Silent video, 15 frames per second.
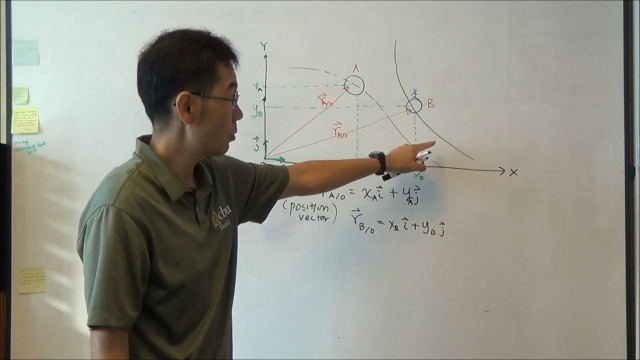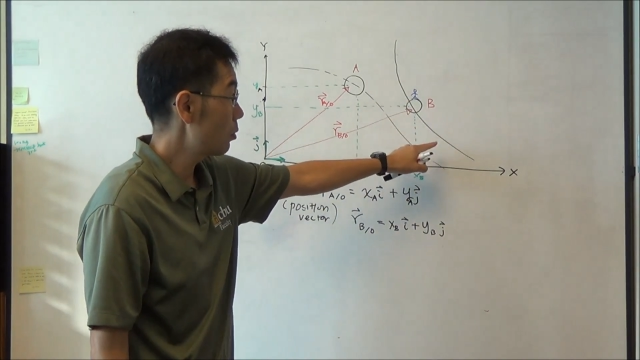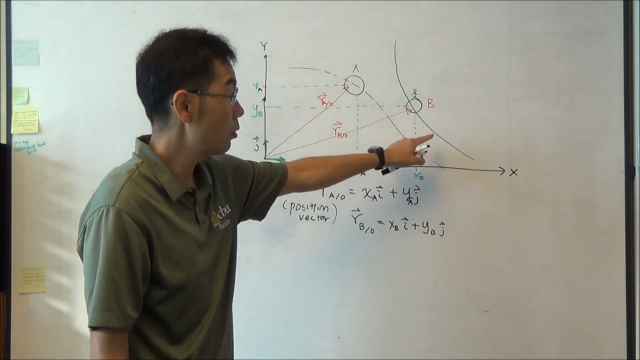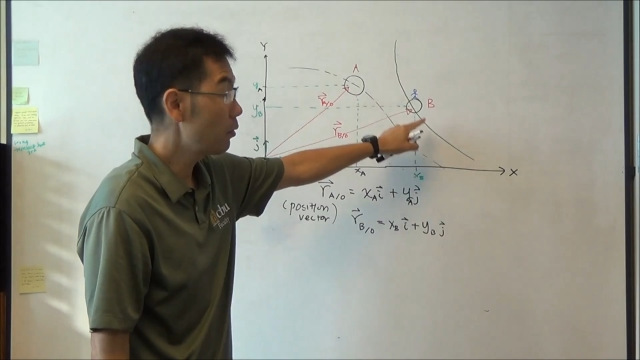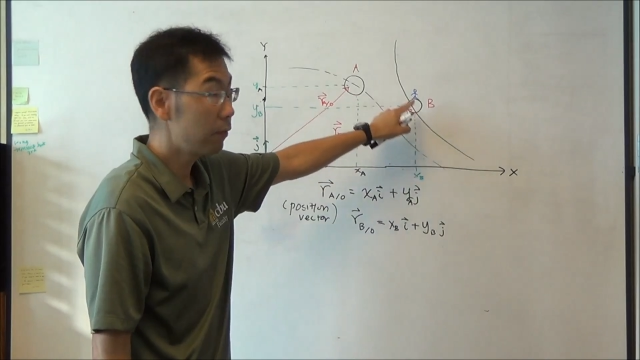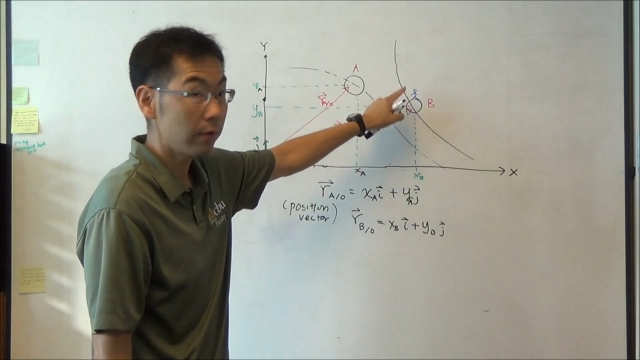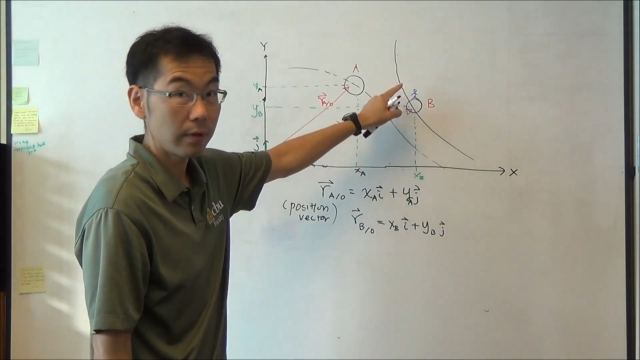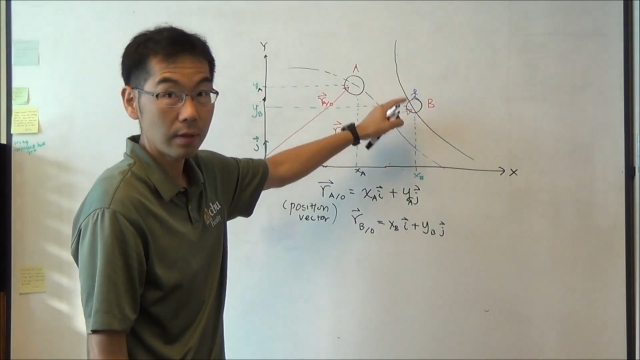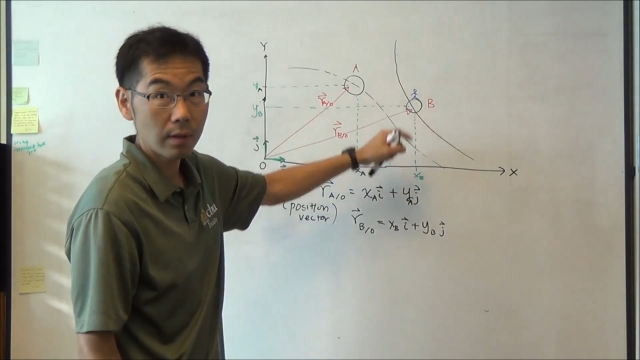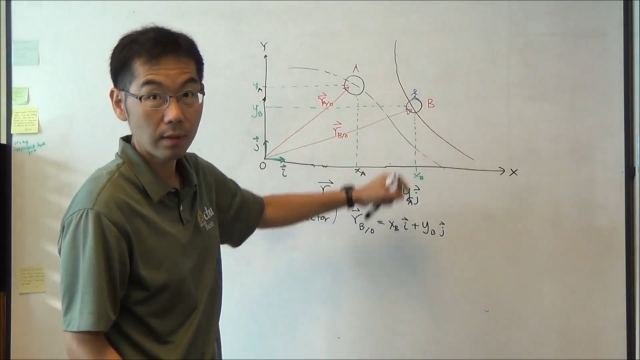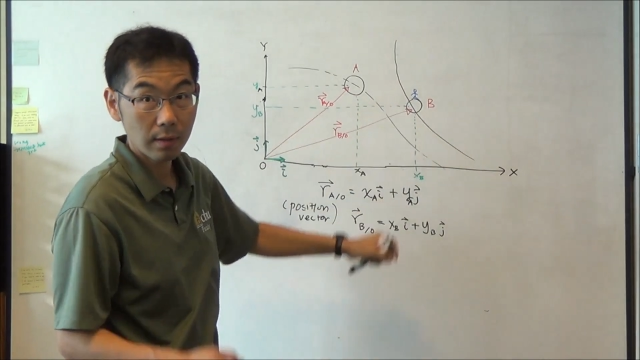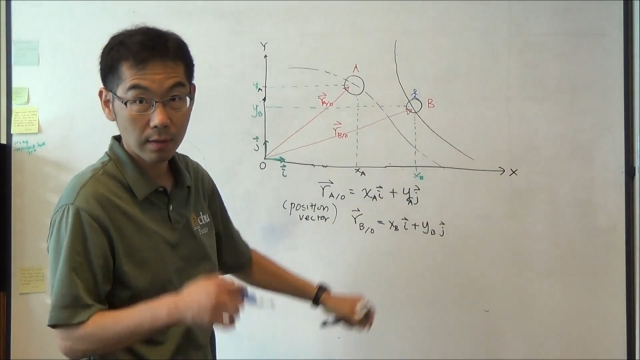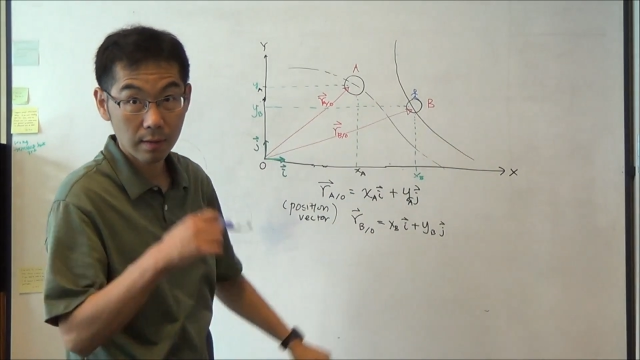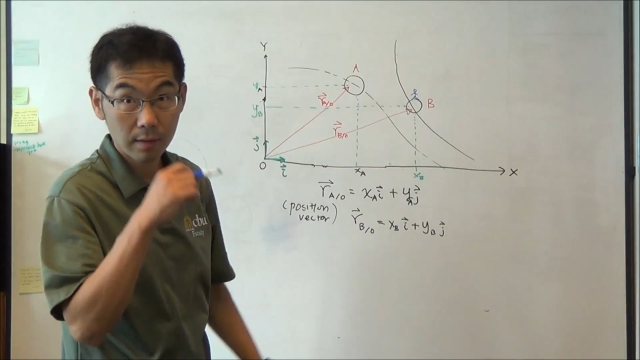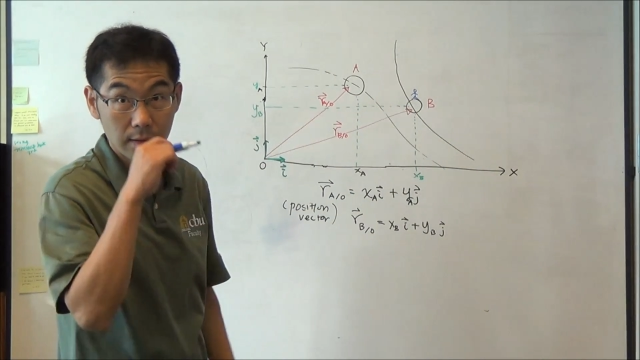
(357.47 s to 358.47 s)
moving
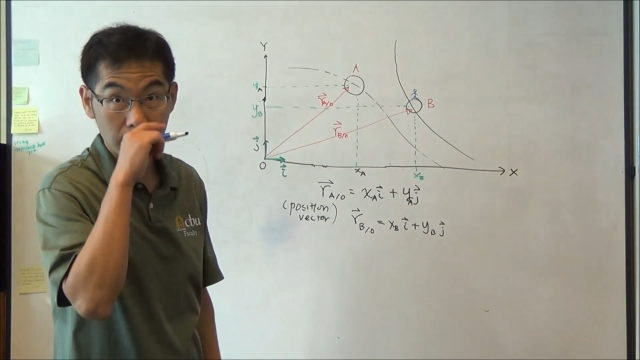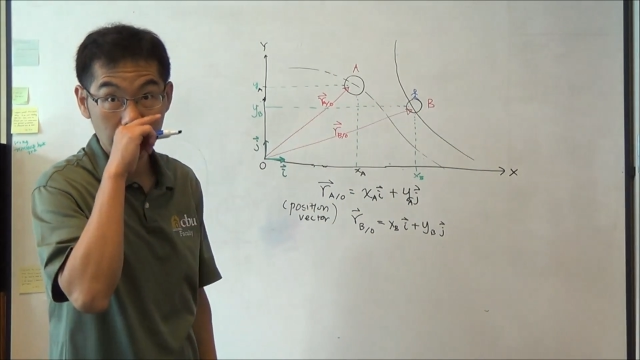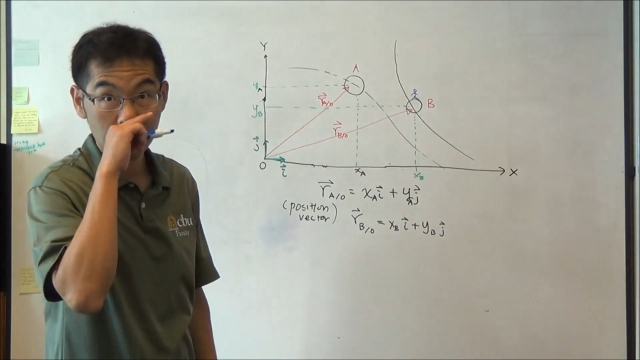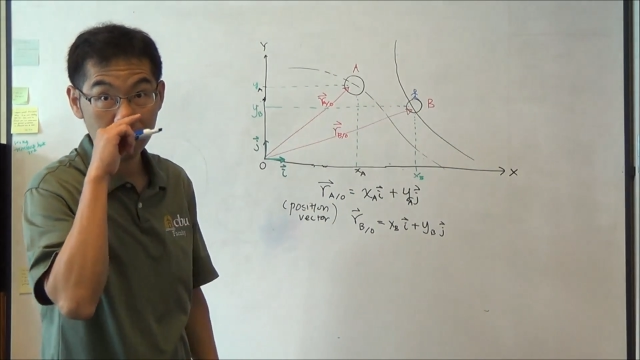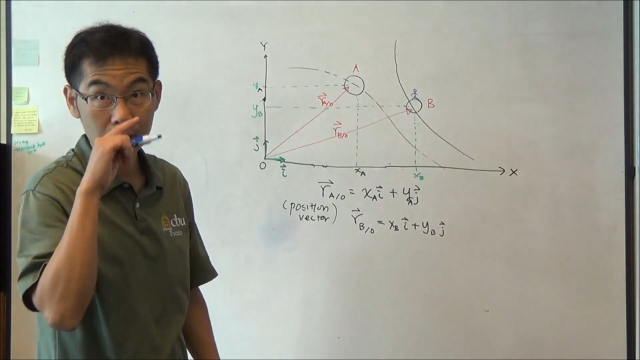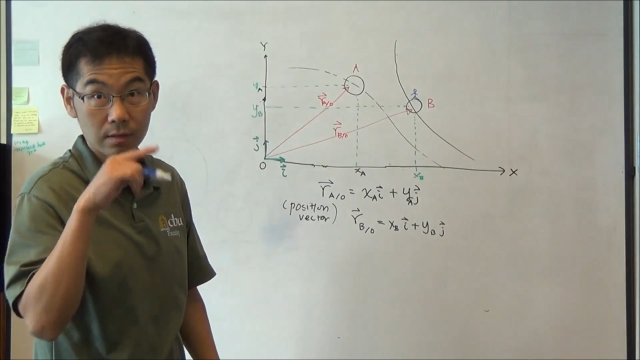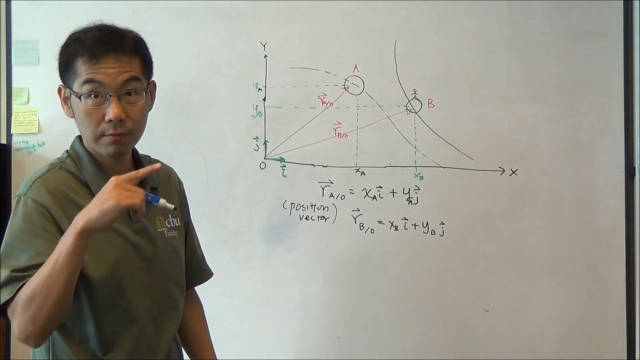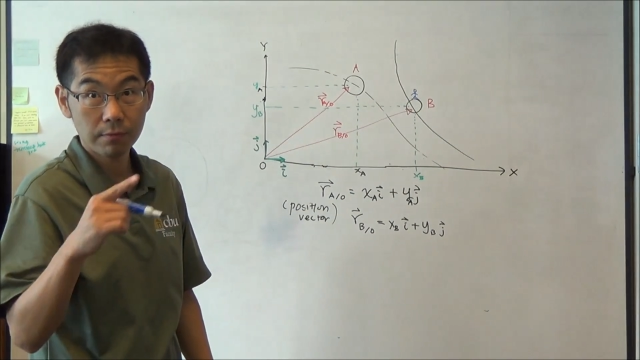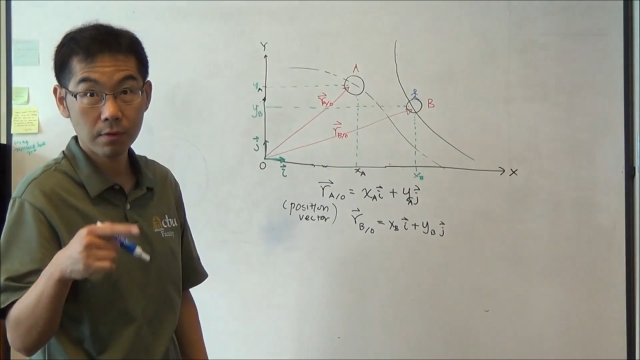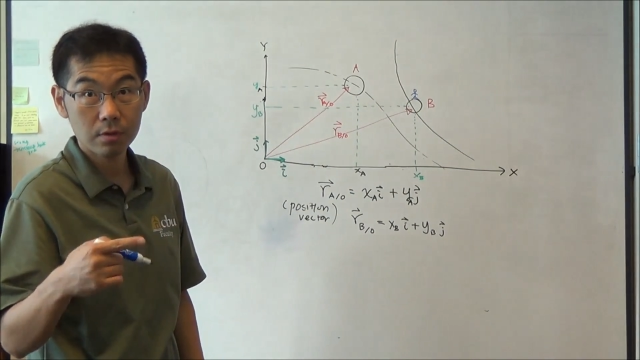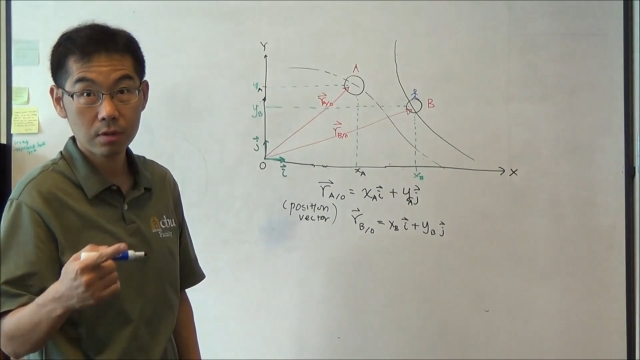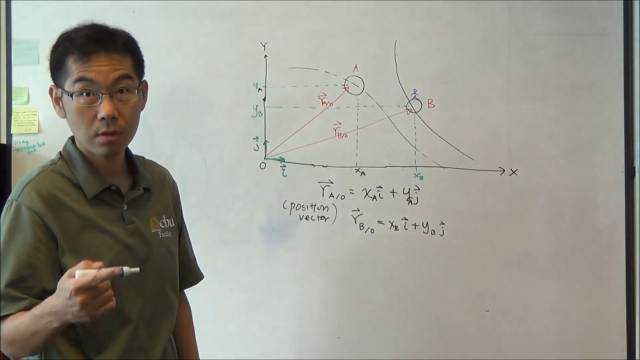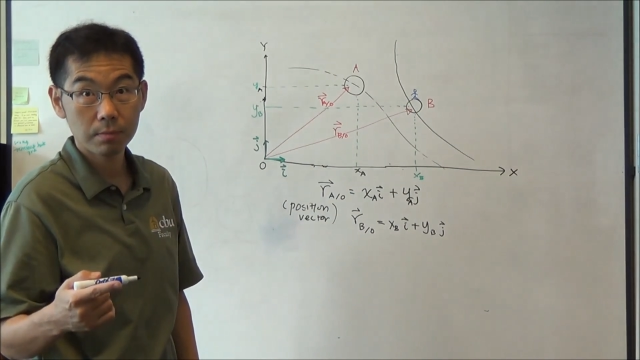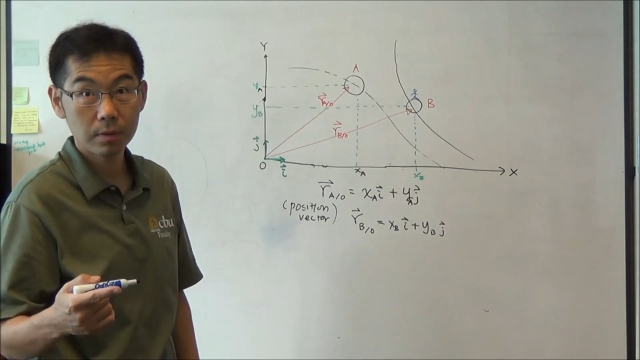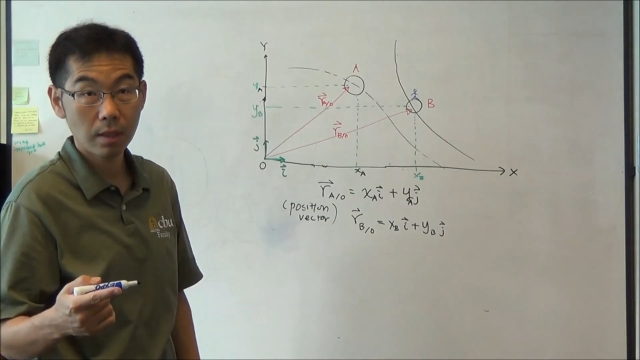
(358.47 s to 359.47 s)
as a
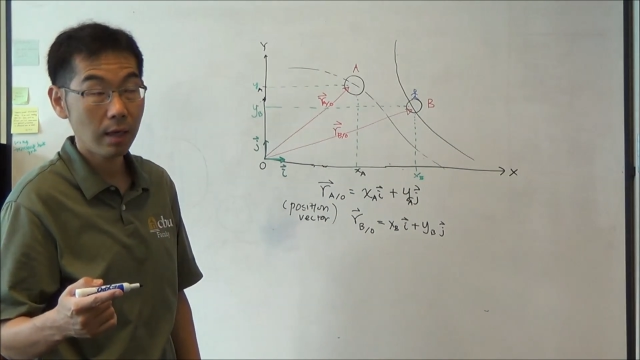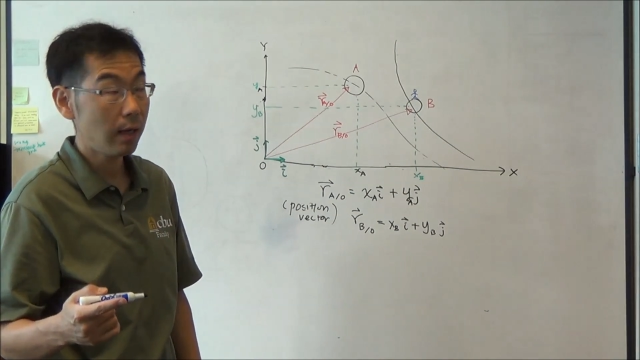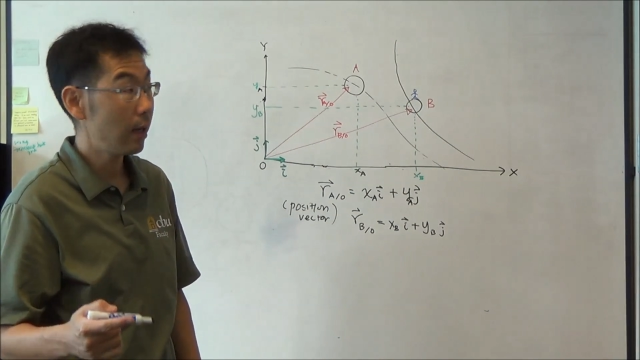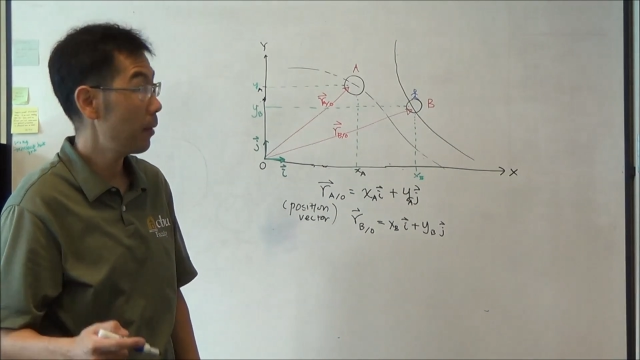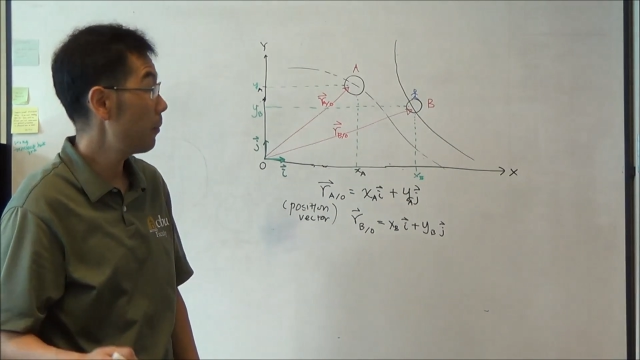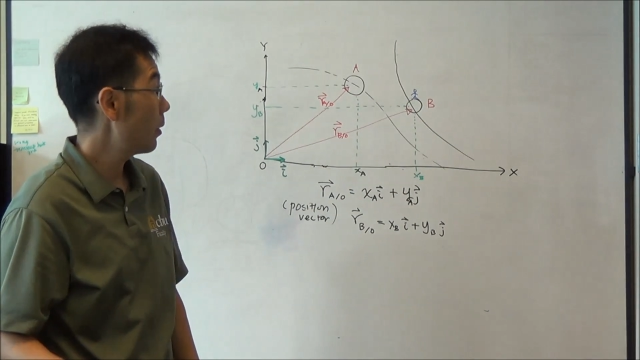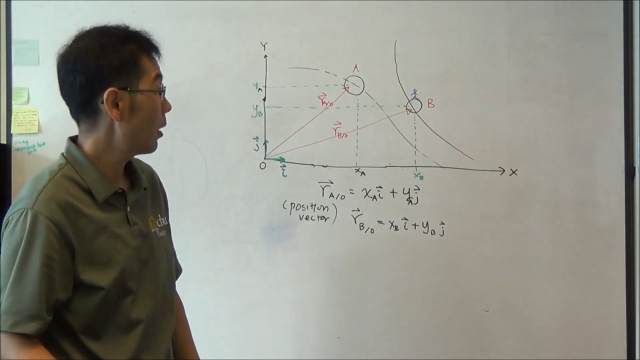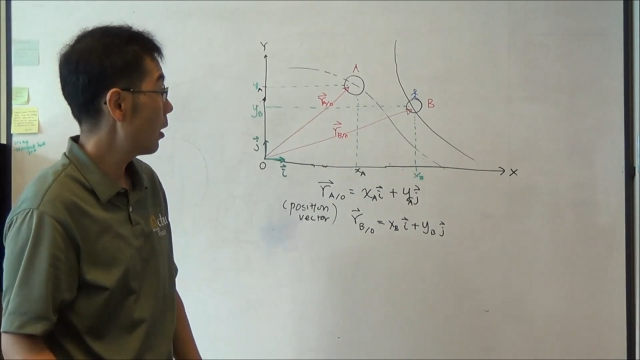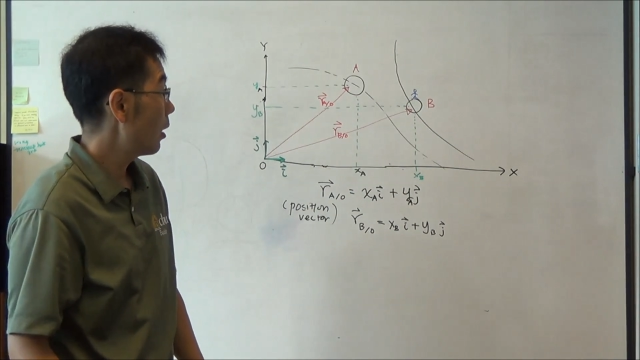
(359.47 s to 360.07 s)
function of time.